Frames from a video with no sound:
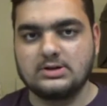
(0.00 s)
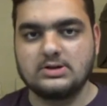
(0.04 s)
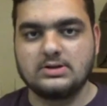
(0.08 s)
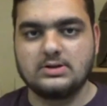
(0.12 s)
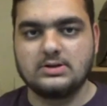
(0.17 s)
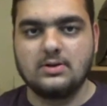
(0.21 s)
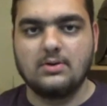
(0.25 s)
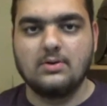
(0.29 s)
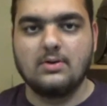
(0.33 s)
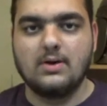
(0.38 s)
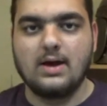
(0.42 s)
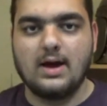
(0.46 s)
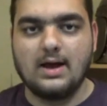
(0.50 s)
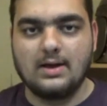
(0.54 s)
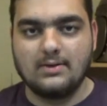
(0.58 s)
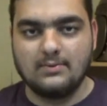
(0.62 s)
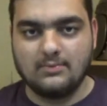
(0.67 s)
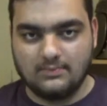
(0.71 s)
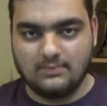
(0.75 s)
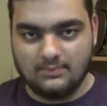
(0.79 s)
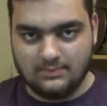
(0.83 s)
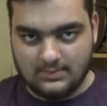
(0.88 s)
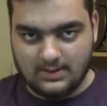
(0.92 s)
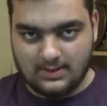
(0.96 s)
So I
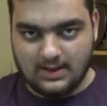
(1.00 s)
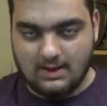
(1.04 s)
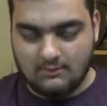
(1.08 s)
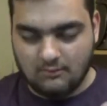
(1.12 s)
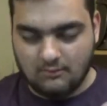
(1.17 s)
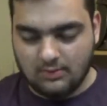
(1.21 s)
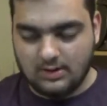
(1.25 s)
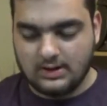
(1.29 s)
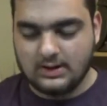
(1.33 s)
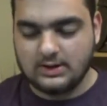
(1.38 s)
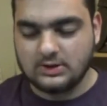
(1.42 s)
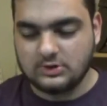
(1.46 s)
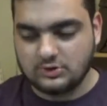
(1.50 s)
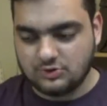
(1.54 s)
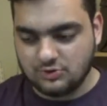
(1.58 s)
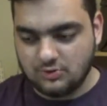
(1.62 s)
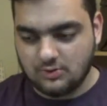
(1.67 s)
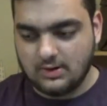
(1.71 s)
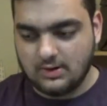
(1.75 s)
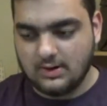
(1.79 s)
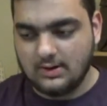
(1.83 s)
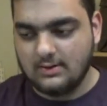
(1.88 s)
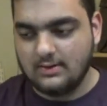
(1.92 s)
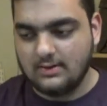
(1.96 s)
really
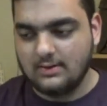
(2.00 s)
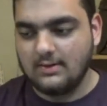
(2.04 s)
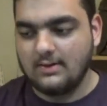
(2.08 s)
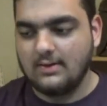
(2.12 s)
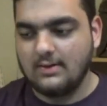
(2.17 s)
enjoyed